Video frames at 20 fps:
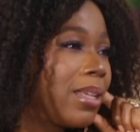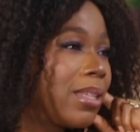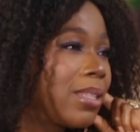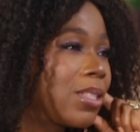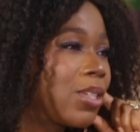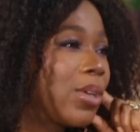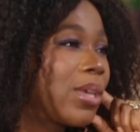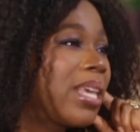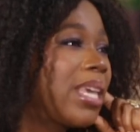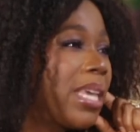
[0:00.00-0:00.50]

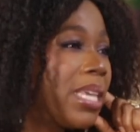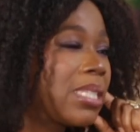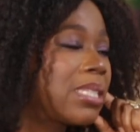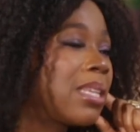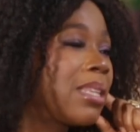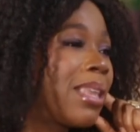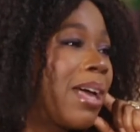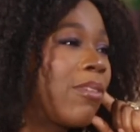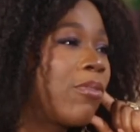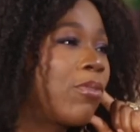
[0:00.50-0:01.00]
to heed
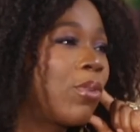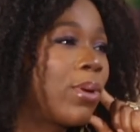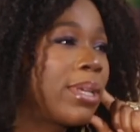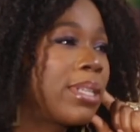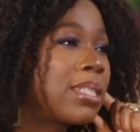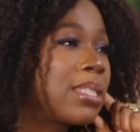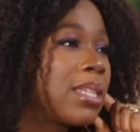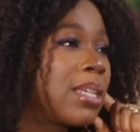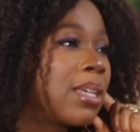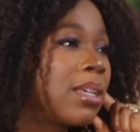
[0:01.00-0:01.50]
to that
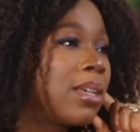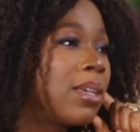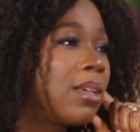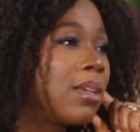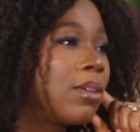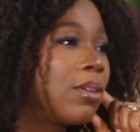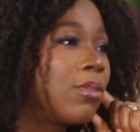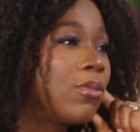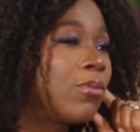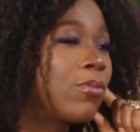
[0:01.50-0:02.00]
voice, to
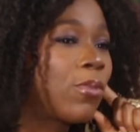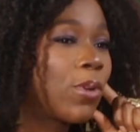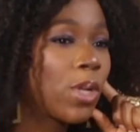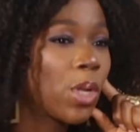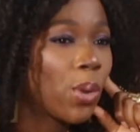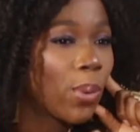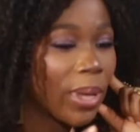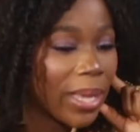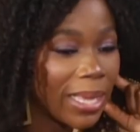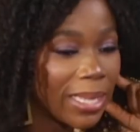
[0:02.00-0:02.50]

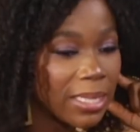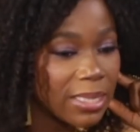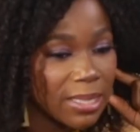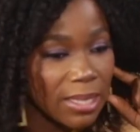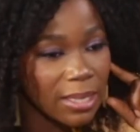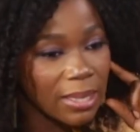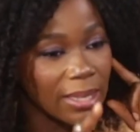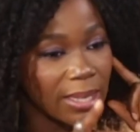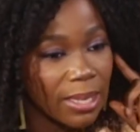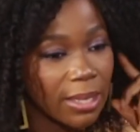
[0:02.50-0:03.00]
follow
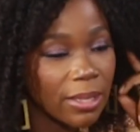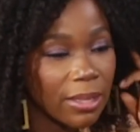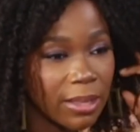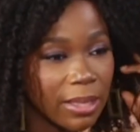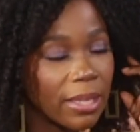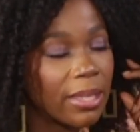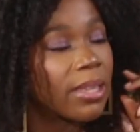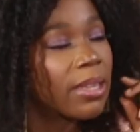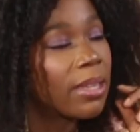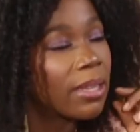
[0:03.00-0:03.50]
into
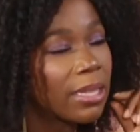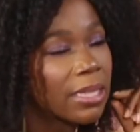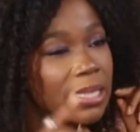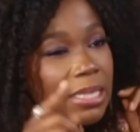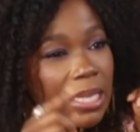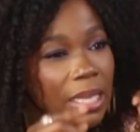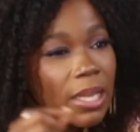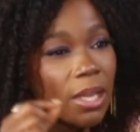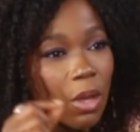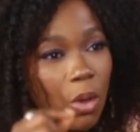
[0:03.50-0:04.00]

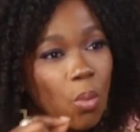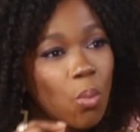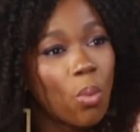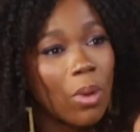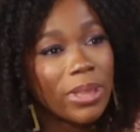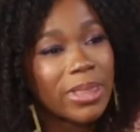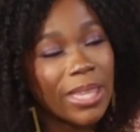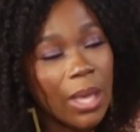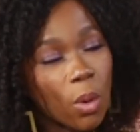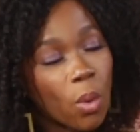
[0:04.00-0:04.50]
into
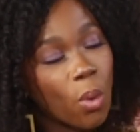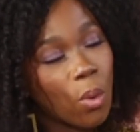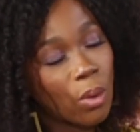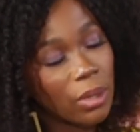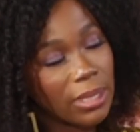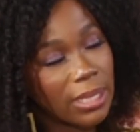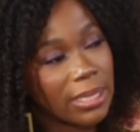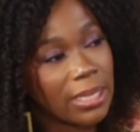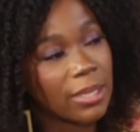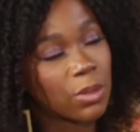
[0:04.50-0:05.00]
what their
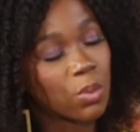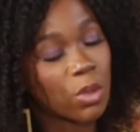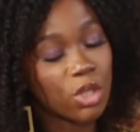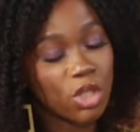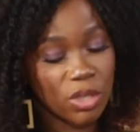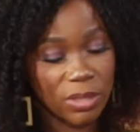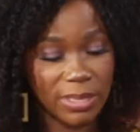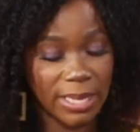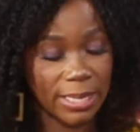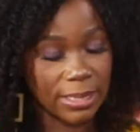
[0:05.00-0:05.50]
calling is. What do
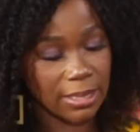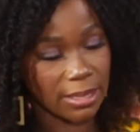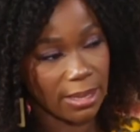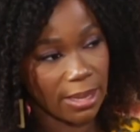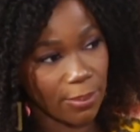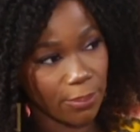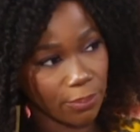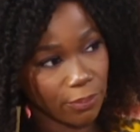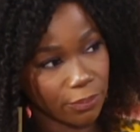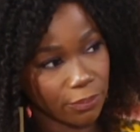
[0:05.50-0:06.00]
you say to
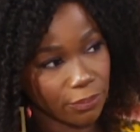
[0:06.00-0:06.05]
them?